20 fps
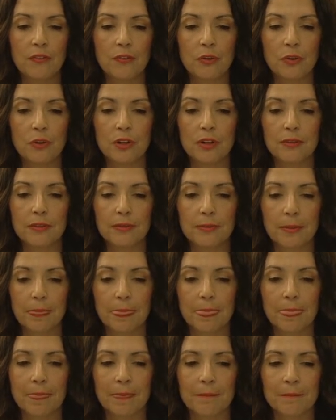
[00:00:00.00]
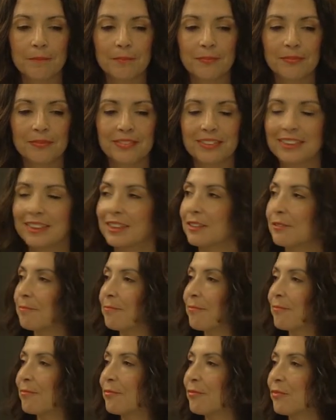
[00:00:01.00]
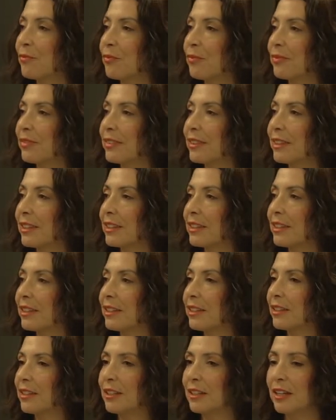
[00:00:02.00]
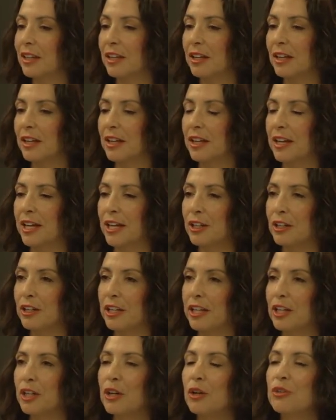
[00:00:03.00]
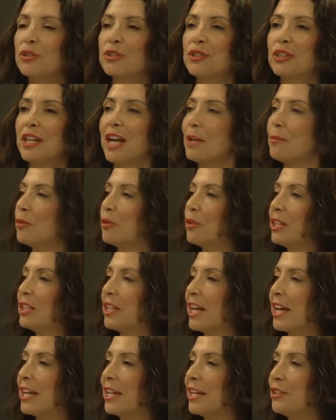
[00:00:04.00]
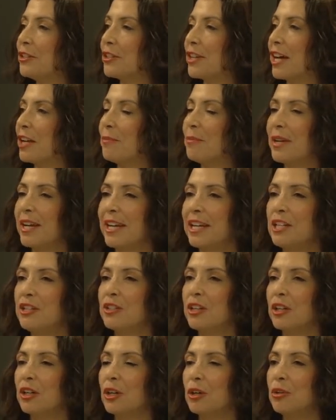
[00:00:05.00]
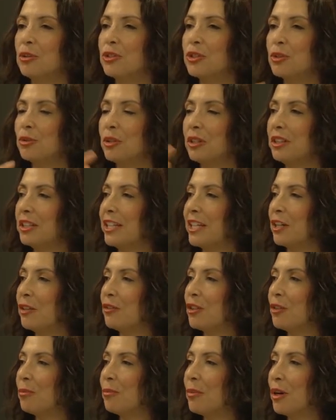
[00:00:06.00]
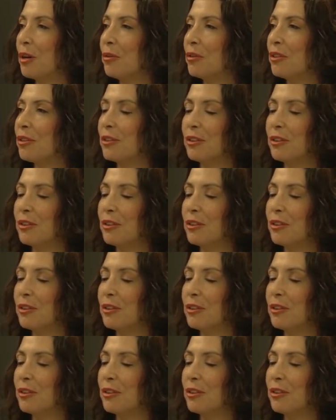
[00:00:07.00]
We have, you're talking about from the Instruction and Engagement Department page? It goes to Library Liaison page that goes to a link with both.